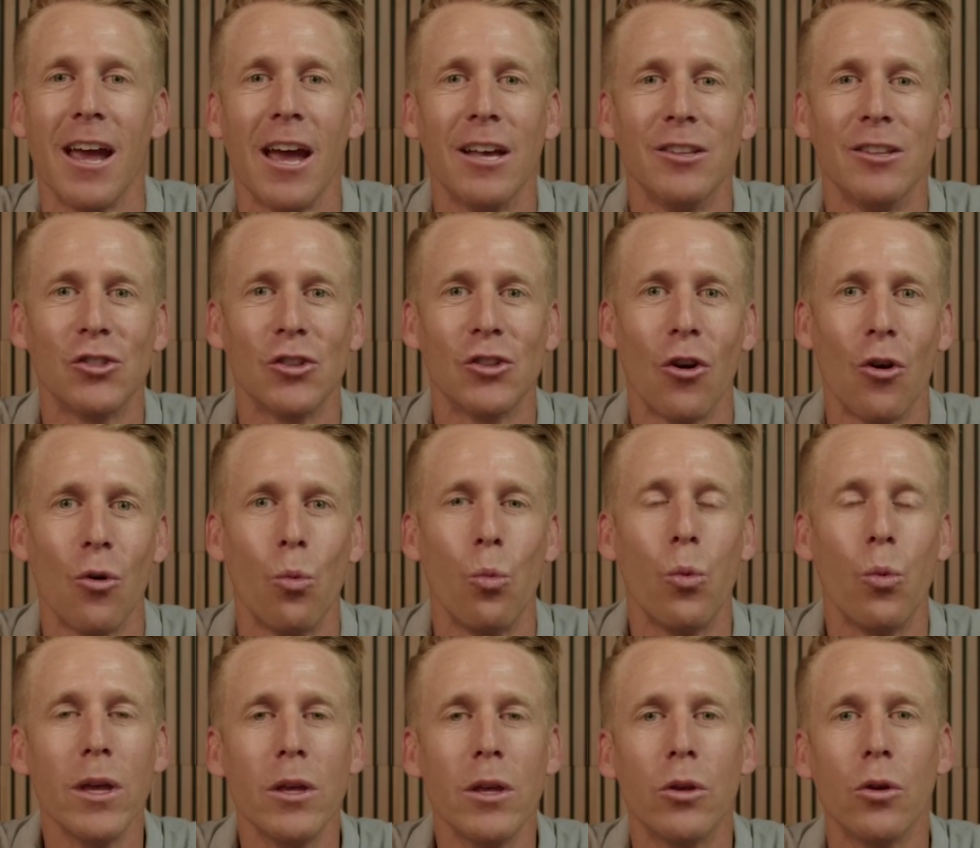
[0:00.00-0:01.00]
And so
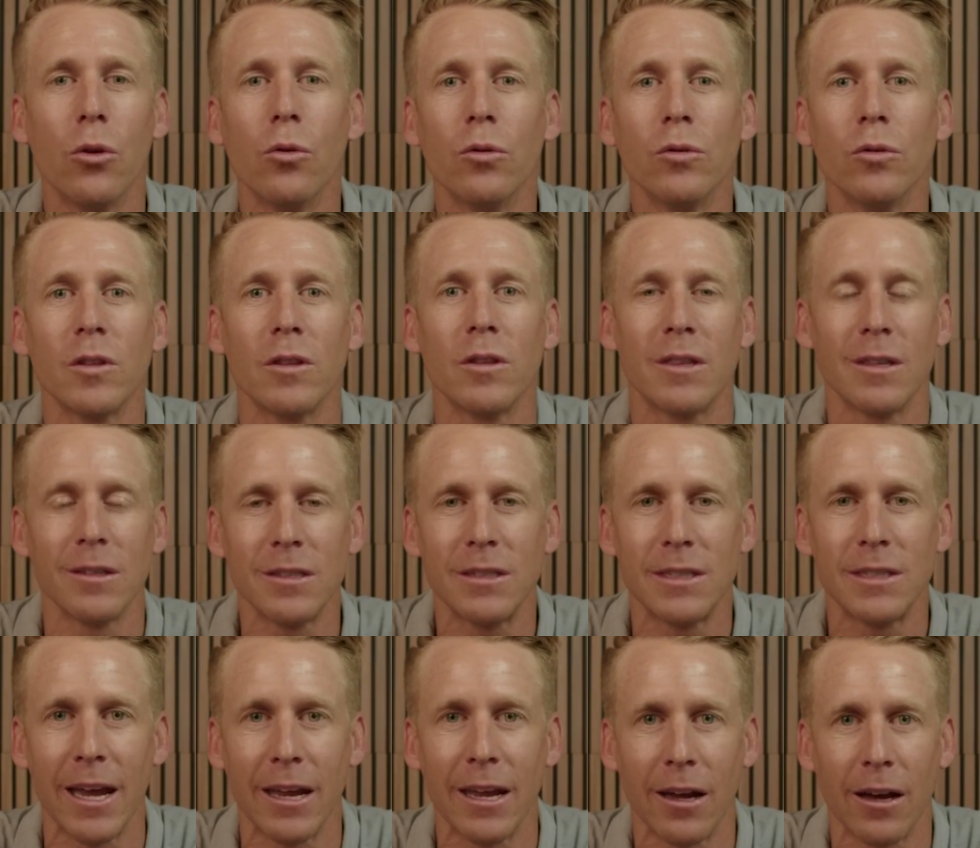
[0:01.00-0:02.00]
we use this
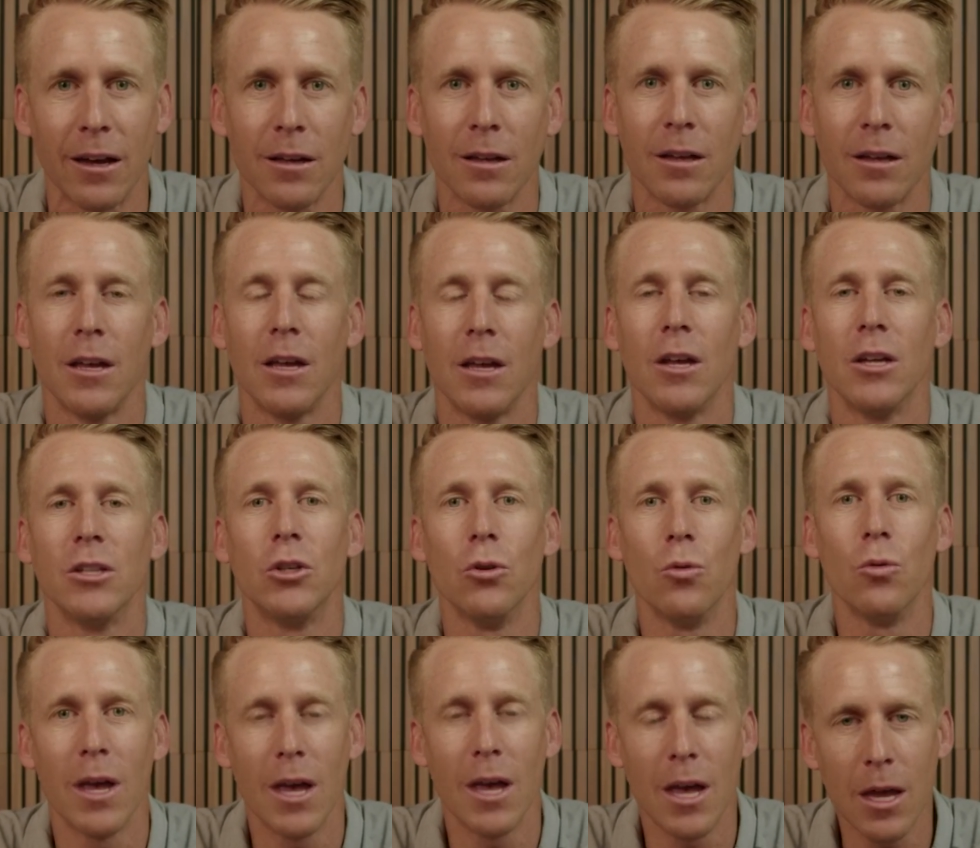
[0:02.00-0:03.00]
data
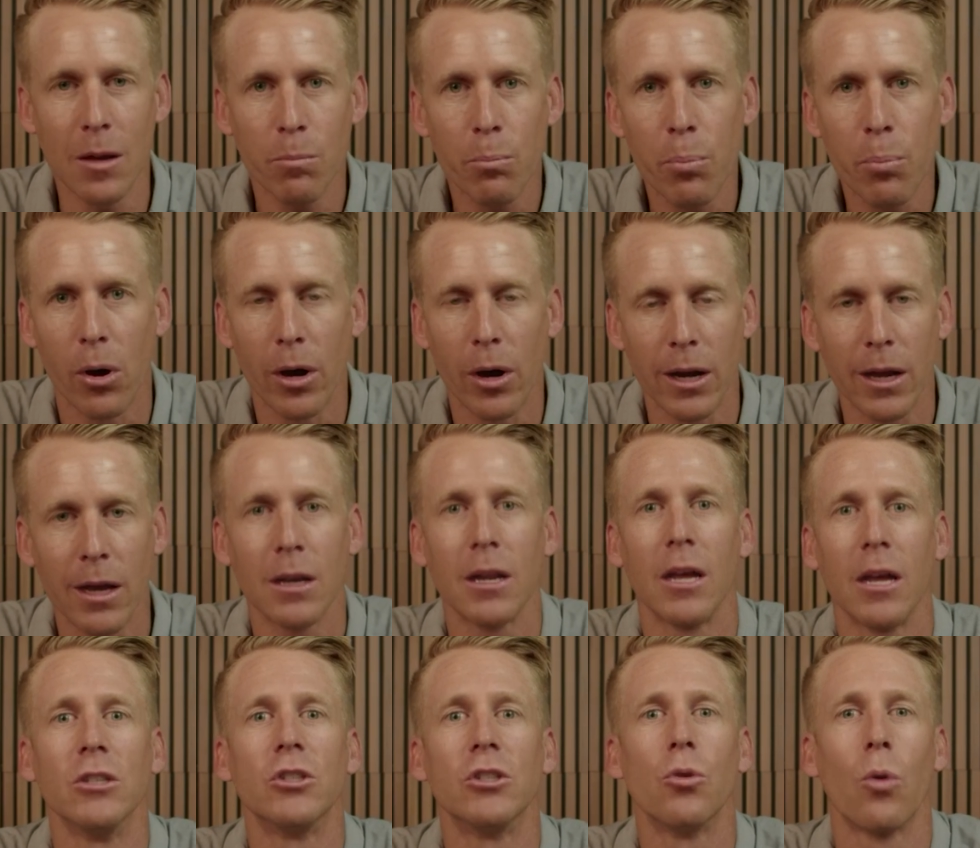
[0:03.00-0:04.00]
to input it
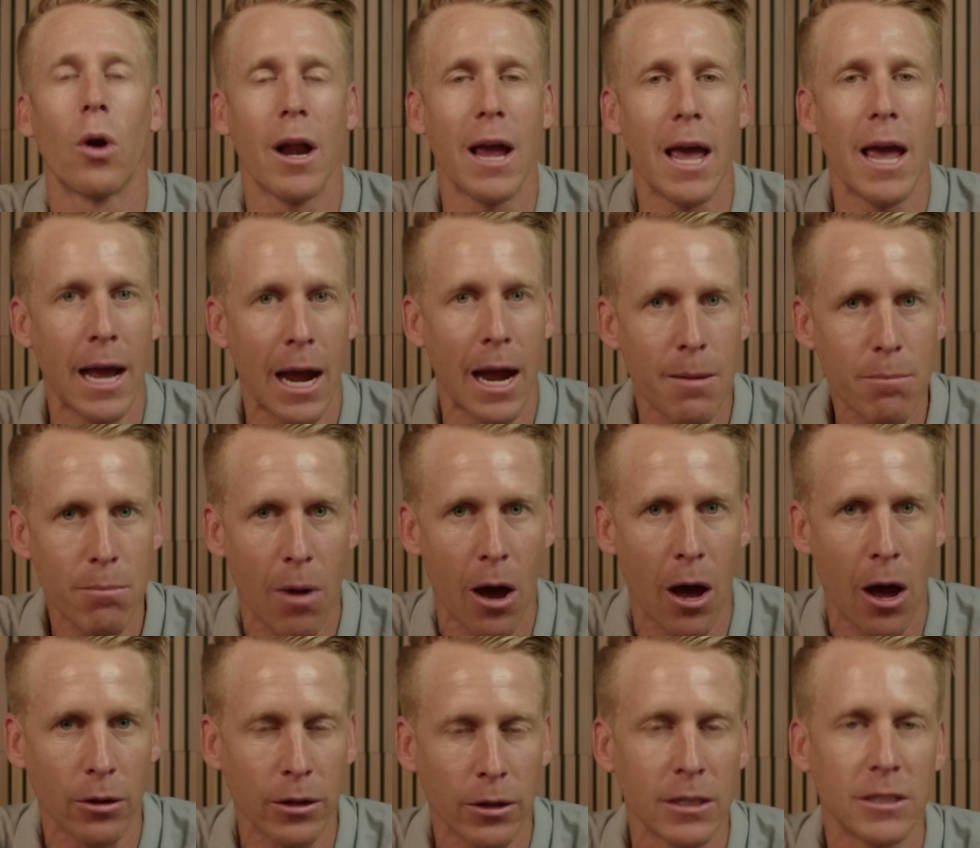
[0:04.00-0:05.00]
into our AI
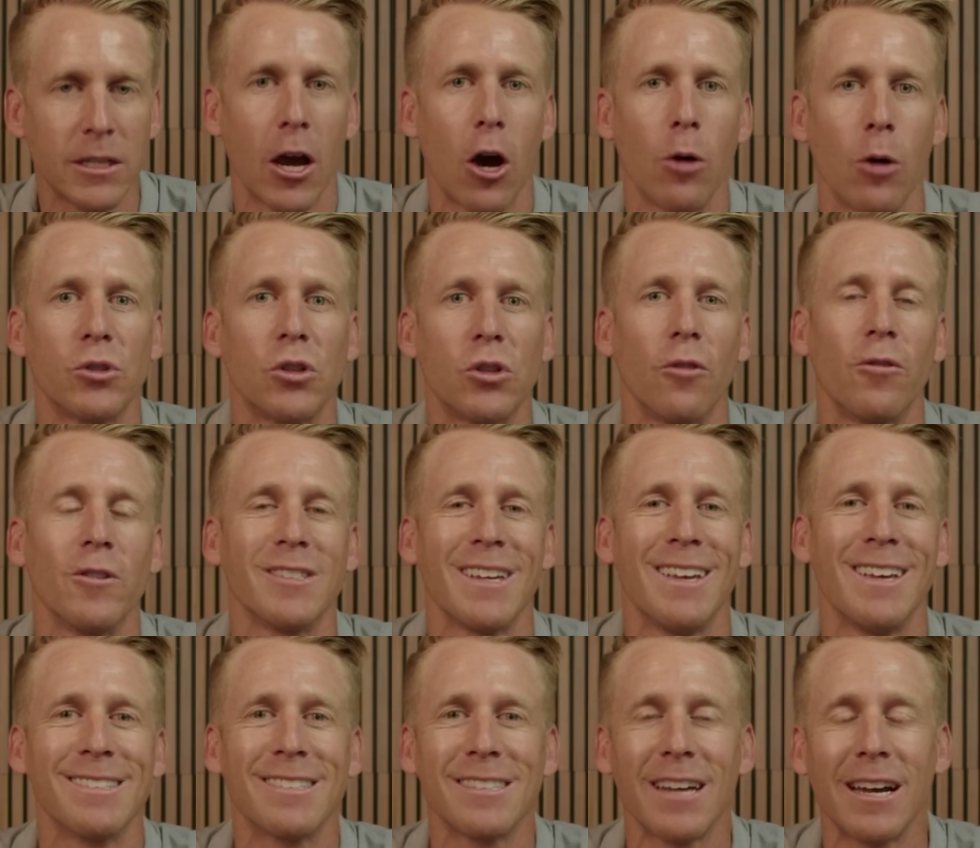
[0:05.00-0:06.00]
modeling to help surface
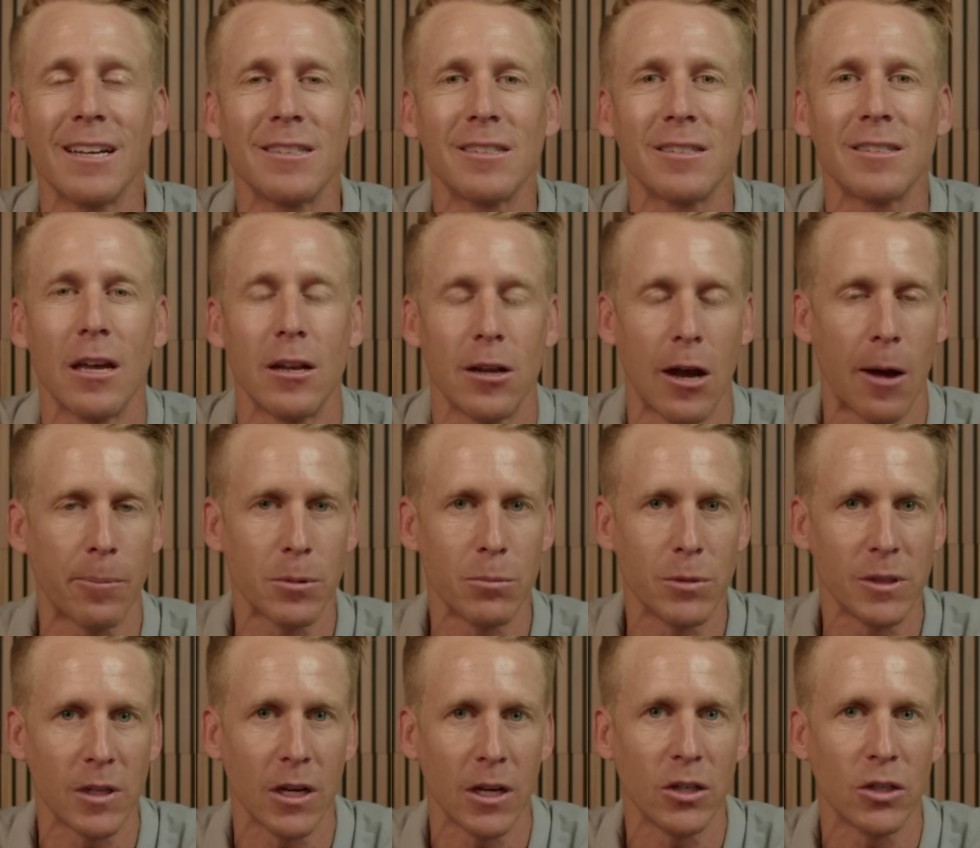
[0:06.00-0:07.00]
insights and
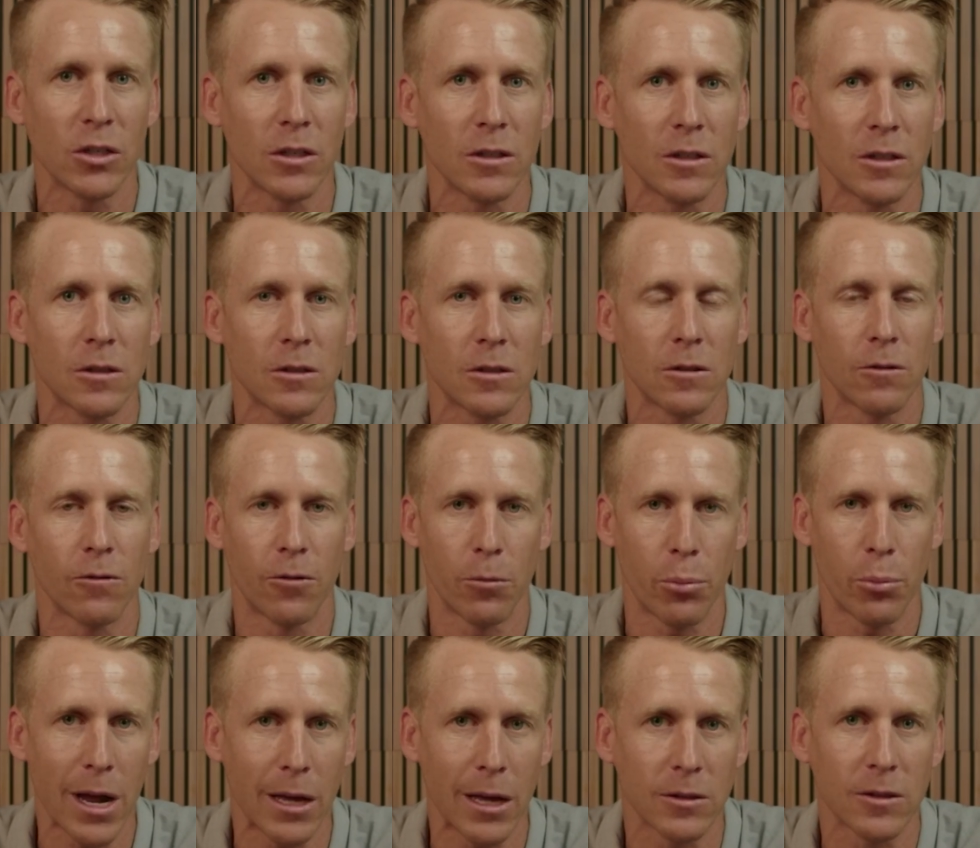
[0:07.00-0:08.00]
optimizations for
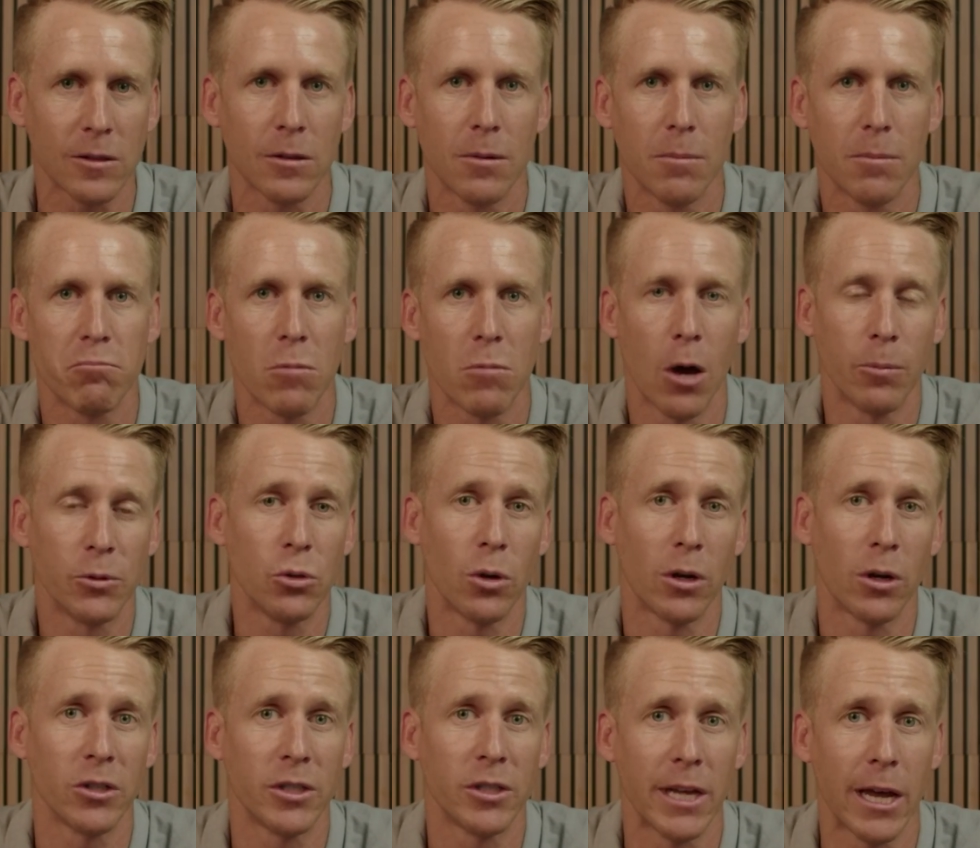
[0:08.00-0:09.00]
brands. Helps you
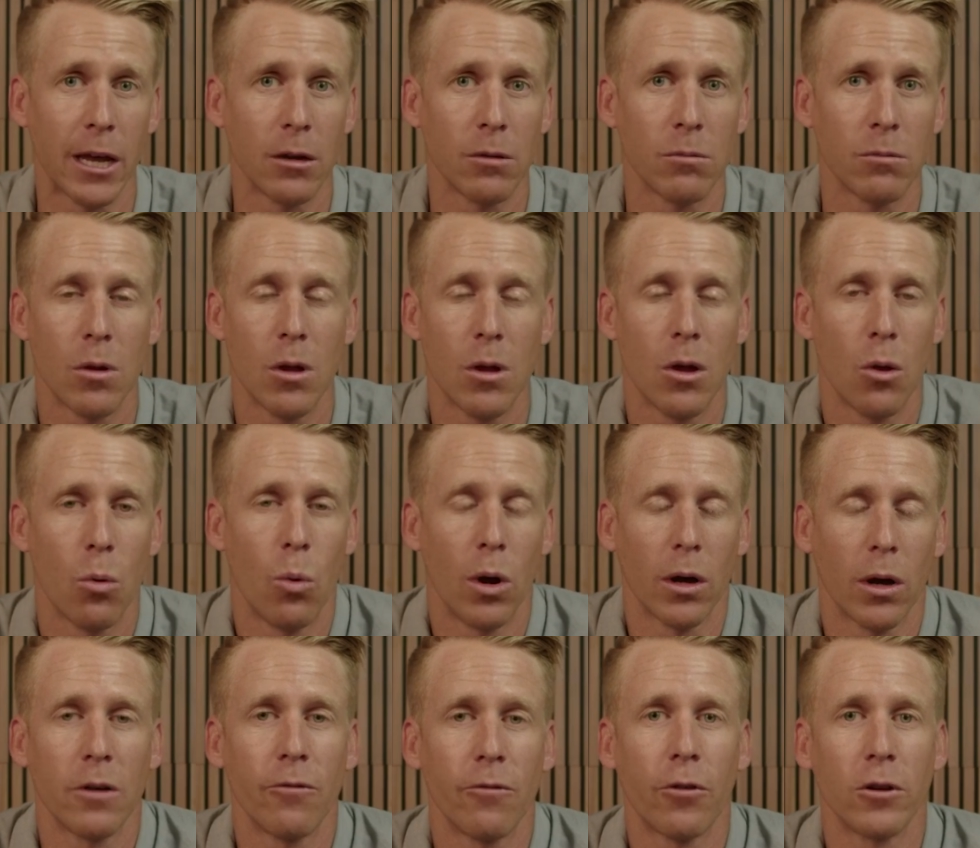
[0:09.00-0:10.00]
understand
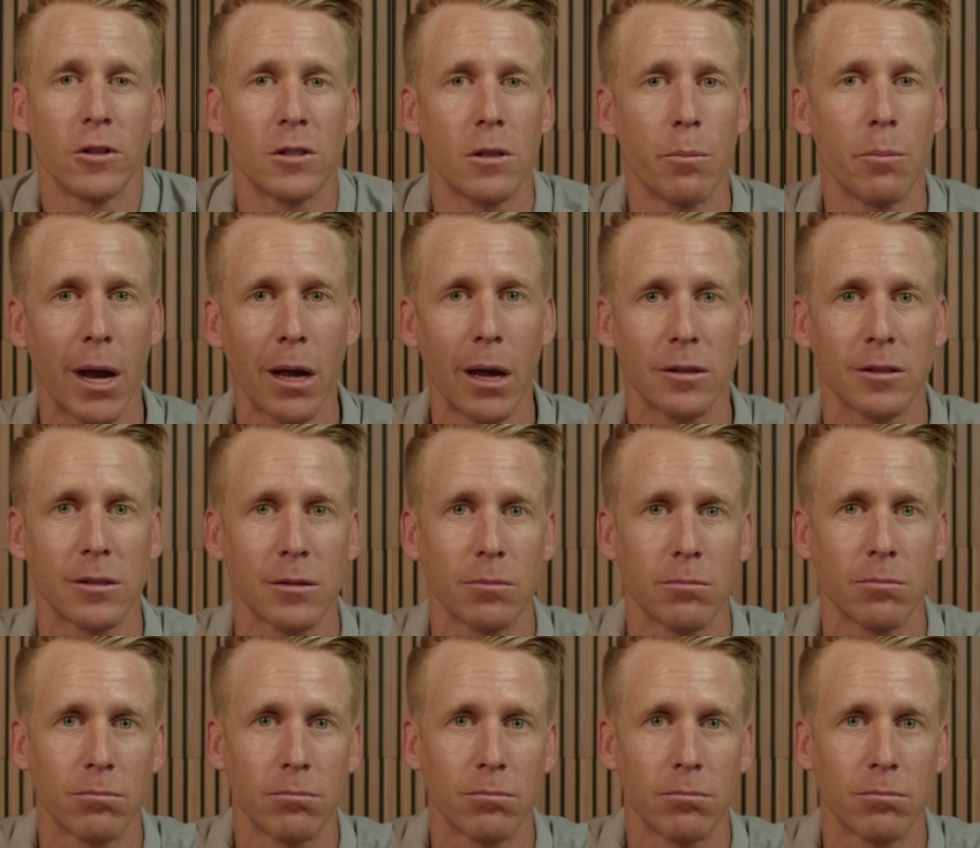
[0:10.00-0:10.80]
what converts the best.